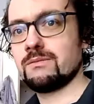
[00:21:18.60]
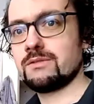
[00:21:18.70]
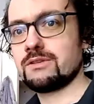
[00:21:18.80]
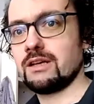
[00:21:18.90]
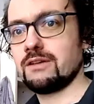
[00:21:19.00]

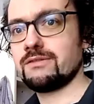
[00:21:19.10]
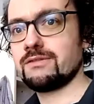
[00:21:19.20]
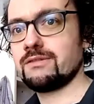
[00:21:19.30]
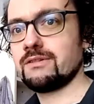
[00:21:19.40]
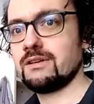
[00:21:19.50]
stuff,
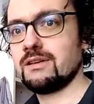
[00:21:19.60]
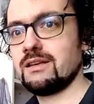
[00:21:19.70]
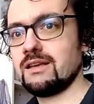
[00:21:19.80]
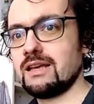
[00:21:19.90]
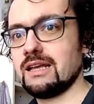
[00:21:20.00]

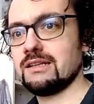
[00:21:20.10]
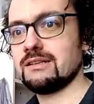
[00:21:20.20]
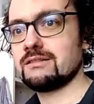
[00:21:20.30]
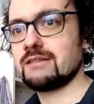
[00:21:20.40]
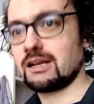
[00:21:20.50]
and
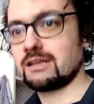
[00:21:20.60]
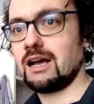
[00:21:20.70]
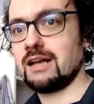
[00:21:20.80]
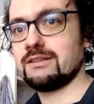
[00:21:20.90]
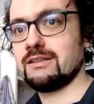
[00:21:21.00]

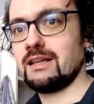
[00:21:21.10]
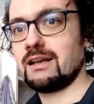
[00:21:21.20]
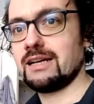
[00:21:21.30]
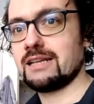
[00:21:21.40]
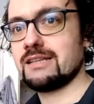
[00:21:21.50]
I like
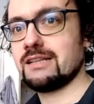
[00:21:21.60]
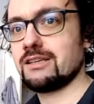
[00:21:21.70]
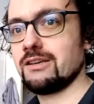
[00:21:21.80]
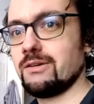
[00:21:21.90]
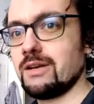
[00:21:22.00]
listening
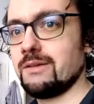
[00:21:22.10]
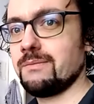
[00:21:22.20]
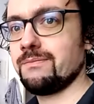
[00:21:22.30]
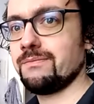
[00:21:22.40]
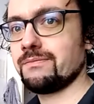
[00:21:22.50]

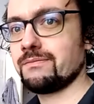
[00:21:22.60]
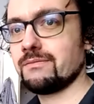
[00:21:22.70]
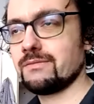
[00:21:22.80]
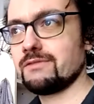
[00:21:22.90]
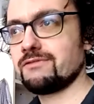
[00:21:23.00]
to
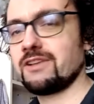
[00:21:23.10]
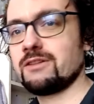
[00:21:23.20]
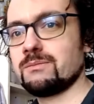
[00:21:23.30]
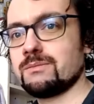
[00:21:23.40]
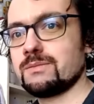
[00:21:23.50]

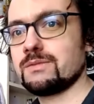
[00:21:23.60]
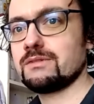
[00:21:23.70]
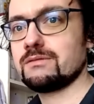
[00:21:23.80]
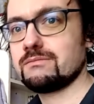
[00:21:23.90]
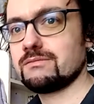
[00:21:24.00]
film
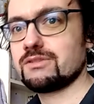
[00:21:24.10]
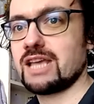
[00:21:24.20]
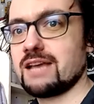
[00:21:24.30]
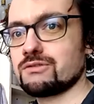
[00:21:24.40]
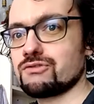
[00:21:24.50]

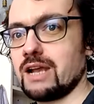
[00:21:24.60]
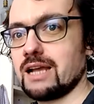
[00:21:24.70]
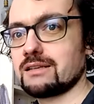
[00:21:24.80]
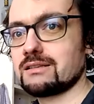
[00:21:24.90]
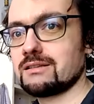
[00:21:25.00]

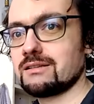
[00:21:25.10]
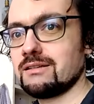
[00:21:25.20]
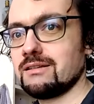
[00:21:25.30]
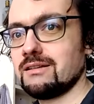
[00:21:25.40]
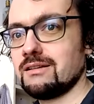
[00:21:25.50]
soundtracks
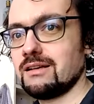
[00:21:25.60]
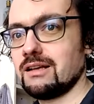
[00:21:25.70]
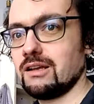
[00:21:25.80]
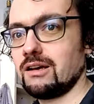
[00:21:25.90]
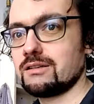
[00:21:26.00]
a
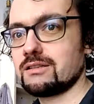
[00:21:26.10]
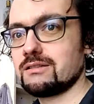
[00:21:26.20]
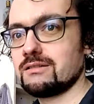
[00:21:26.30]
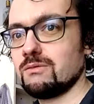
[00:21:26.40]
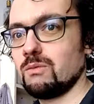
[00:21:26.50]
lot
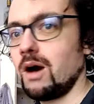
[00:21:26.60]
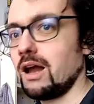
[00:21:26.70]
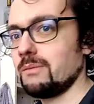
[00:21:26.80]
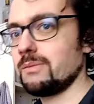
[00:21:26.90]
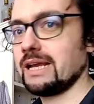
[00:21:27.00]
while
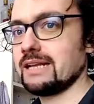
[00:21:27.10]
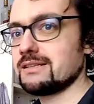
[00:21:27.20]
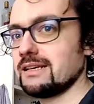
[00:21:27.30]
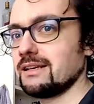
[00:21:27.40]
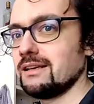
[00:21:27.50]
I'm
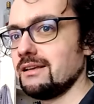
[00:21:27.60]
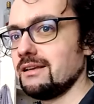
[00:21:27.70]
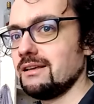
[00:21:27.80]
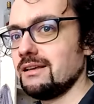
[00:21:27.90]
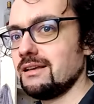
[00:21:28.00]
painting,
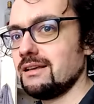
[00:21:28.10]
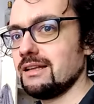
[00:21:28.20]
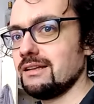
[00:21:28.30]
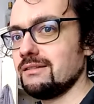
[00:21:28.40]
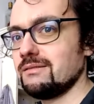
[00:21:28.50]

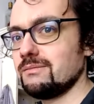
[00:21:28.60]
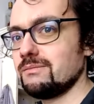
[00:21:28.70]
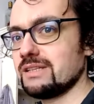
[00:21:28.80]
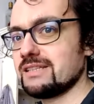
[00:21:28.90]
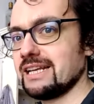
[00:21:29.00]
and
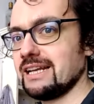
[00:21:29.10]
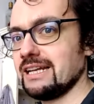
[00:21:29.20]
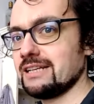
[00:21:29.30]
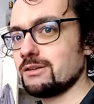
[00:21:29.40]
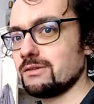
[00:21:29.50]
particularly
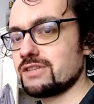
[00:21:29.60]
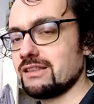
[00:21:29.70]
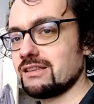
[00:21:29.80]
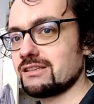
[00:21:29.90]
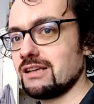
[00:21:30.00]
sort of
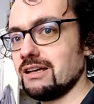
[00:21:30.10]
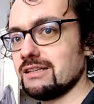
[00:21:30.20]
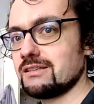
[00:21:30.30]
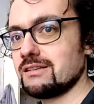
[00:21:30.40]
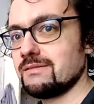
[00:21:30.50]

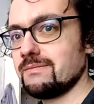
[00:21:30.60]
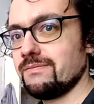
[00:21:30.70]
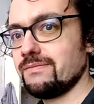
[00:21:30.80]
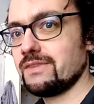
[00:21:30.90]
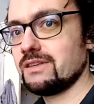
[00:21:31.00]
synthesized
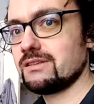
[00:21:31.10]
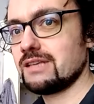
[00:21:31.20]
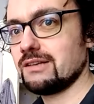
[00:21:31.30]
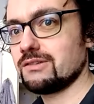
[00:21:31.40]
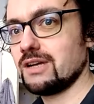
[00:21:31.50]

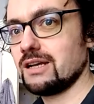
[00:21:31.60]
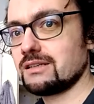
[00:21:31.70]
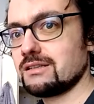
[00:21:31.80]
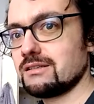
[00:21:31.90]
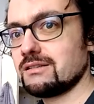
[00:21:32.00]

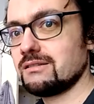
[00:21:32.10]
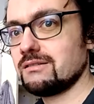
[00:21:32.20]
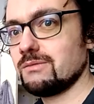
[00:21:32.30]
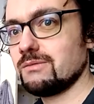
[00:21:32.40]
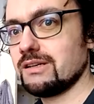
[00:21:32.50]
soundtracks,
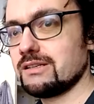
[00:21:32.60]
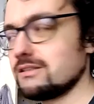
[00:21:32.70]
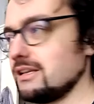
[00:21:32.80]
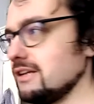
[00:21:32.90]
where it's